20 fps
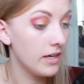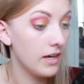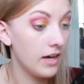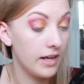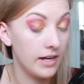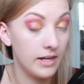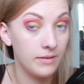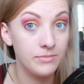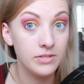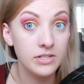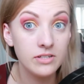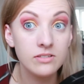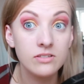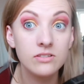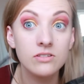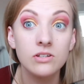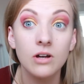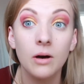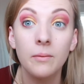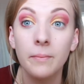And I'm just
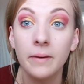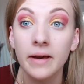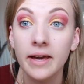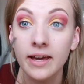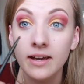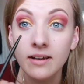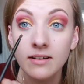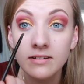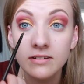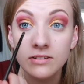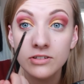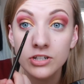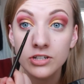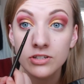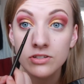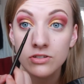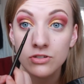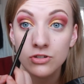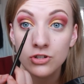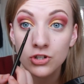stopping
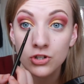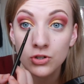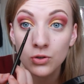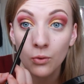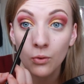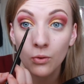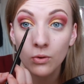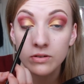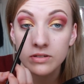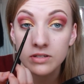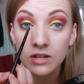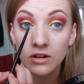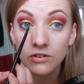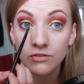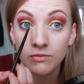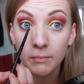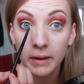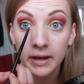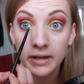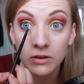just short
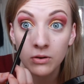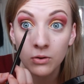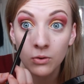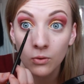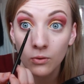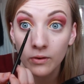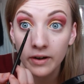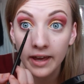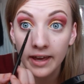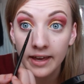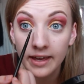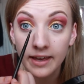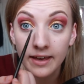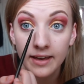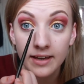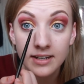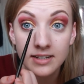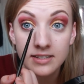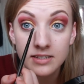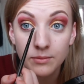of my corner
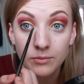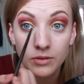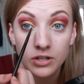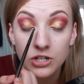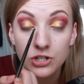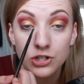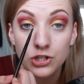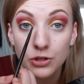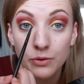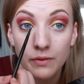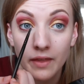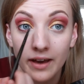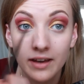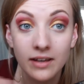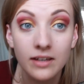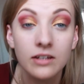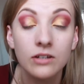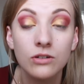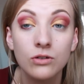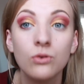here, because I'm going to do that
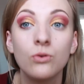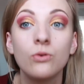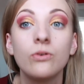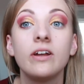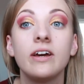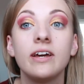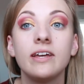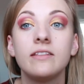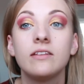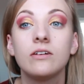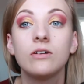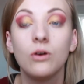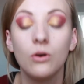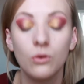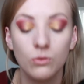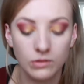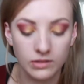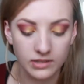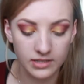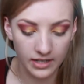inner corner in the
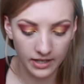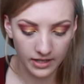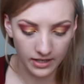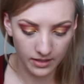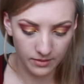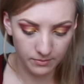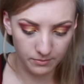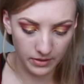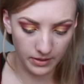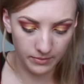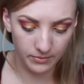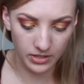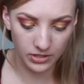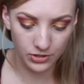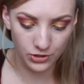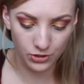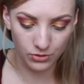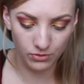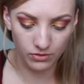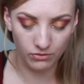gold. But I'm going
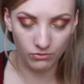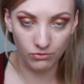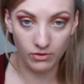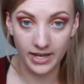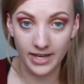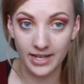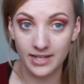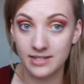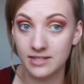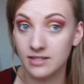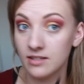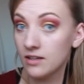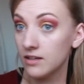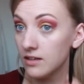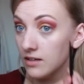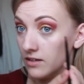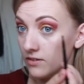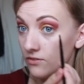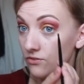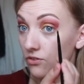to do the red
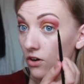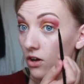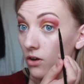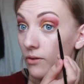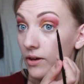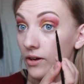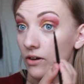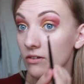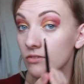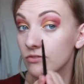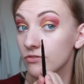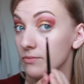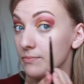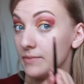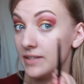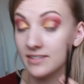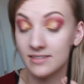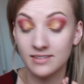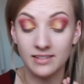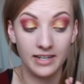following on from
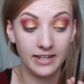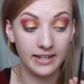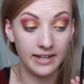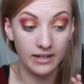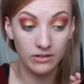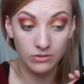this side now